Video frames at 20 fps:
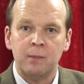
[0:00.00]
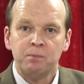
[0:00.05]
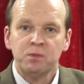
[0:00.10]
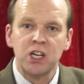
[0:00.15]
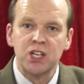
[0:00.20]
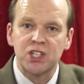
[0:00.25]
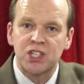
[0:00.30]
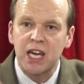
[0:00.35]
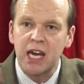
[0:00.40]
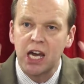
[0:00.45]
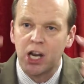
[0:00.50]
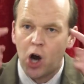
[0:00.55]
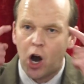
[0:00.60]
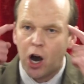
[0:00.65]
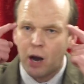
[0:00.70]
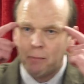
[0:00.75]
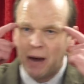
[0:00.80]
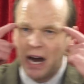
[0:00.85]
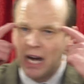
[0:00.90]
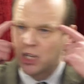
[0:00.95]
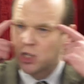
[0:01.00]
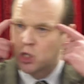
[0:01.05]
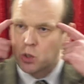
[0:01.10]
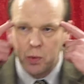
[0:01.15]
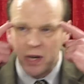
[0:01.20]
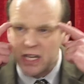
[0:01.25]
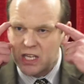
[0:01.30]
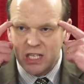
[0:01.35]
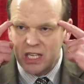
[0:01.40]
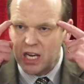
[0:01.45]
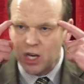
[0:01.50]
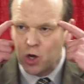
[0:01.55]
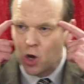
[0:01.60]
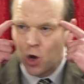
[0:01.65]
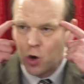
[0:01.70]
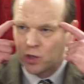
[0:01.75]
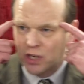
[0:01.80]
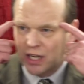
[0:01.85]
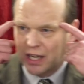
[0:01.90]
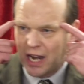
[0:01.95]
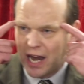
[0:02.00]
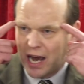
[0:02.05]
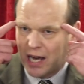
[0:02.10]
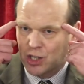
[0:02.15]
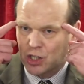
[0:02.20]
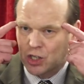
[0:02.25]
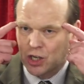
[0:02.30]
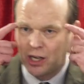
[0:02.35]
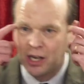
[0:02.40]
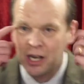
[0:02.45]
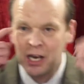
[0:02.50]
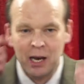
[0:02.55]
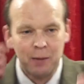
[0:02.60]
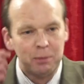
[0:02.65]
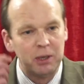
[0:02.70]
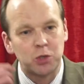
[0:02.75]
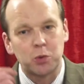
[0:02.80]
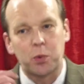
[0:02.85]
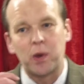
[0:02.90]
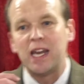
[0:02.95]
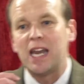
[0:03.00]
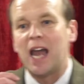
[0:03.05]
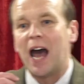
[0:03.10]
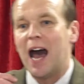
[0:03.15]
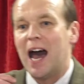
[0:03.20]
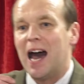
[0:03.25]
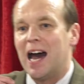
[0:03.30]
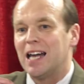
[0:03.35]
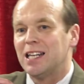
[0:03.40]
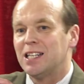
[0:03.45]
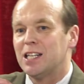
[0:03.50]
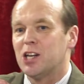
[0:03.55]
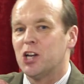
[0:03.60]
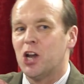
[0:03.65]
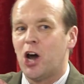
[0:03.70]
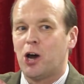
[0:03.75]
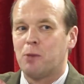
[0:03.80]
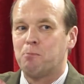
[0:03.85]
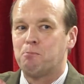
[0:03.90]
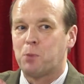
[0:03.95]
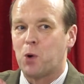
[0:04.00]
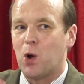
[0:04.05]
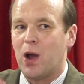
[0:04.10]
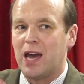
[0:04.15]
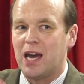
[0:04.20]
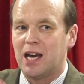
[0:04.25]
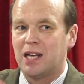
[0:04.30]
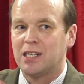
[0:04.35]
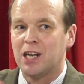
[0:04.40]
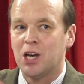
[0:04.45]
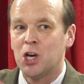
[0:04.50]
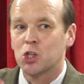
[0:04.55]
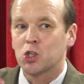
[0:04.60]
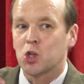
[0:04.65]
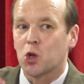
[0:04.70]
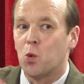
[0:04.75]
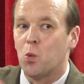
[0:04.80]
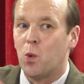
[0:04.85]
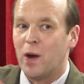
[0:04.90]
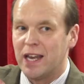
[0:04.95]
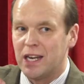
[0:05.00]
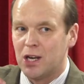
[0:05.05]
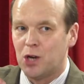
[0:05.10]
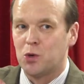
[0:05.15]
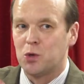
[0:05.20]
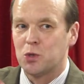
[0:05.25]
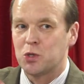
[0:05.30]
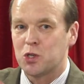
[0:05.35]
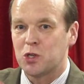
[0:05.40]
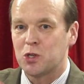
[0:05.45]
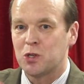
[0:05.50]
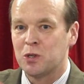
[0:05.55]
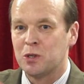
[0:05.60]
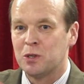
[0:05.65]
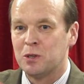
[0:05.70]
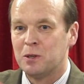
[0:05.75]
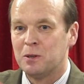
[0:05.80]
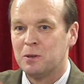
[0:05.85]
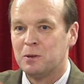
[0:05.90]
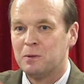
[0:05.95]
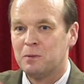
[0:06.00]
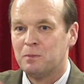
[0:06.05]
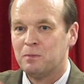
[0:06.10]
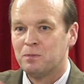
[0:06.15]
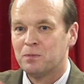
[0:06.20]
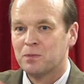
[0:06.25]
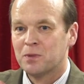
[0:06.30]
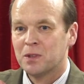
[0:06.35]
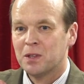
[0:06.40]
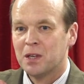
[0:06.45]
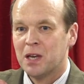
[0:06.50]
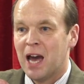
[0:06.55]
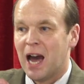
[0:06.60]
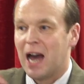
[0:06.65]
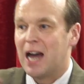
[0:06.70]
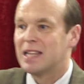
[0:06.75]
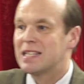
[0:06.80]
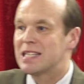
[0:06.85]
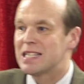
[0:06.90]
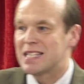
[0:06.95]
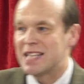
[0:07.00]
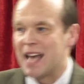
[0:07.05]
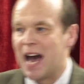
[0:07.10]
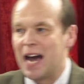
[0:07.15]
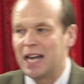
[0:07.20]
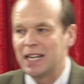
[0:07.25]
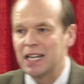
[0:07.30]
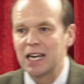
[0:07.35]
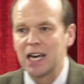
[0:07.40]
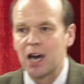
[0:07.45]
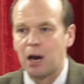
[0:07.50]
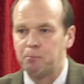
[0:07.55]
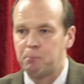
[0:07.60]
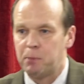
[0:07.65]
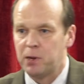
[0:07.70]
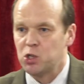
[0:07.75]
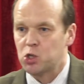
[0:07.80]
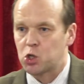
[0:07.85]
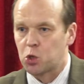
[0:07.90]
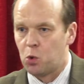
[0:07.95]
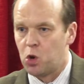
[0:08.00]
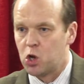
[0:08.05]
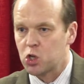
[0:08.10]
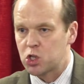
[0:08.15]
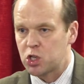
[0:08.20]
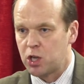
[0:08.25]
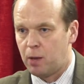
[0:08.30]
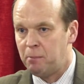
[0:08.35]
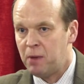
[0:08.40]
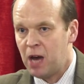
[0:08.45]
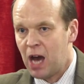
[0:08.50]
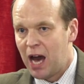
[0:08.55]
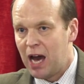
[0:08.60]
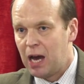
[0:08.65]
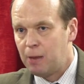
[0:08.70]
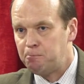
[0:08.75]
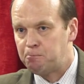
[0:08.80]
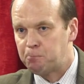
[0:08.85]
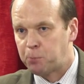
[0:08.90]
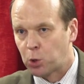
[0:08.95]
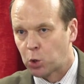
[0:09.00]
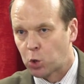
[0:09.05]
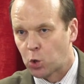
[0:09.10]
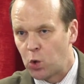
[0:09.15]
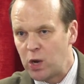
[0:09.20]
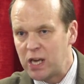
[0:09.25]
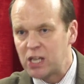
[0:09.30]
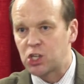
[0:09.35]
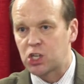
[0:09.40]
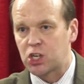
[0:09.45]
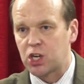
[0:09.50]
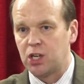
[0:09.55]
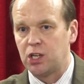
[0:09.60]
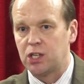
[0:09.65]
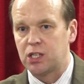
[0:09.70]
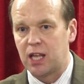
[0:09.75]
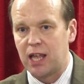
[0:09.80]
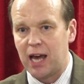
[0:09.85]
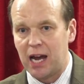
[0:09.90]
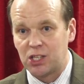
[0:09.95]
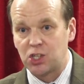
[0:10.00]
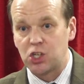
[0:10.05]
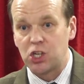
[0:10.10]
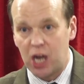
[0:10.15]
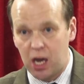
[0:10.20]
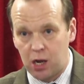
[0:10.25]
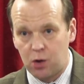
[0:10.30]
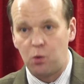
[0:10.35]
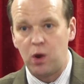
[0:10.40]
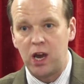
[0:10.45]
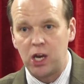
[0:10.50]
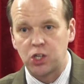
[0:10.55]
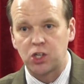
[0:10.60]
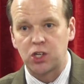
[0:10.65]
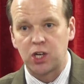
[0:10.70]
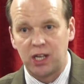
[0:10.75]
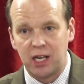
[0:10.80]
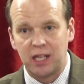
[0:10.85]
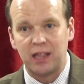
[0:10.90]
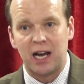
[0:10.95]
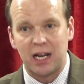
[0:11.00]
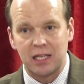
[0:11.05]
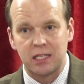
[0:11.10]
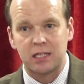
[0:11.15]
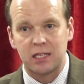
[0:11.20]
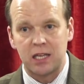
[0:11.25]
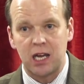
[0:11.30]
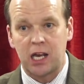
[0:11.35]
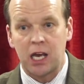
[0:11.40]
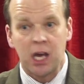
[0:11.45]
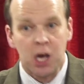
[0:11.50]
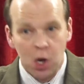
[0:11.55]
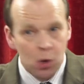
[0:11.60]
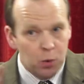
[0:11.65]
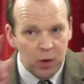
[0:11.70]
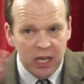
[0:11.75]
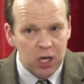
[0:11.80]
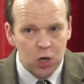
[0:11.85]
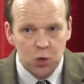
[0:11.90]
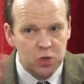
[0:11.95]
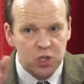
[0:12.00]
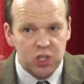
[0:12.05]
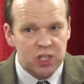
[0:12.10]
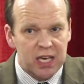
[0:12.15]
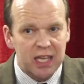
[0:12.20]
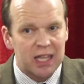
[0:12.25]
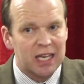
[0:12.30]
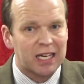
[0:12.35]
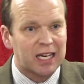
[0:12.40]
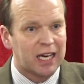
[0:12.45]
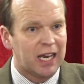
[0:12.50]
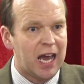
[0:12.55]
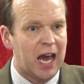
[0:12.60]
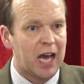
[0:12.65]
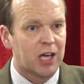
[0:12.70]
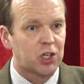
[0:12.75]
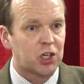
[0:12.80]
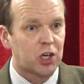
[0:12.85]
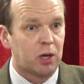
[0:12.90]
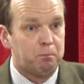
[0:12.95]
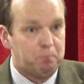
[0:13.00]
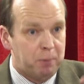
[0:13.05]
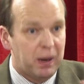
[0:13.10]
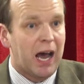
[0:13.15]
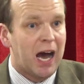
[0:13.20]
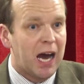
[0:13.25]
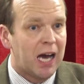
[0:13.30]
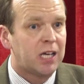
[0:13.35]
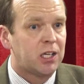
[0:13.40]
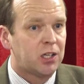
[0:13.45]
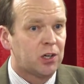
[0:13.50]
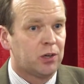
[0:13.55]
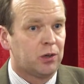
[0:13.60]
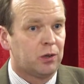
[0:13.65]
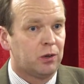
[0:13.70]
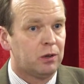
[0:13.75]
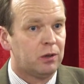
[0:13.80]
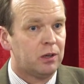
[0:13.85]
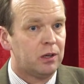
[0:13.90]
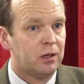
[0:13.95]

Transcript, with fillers: You see, in our minds, we see no connection between handing out bread to widows and standing up in Jerusalem and preaching to that generation in that city. We don't see the connection, but I do.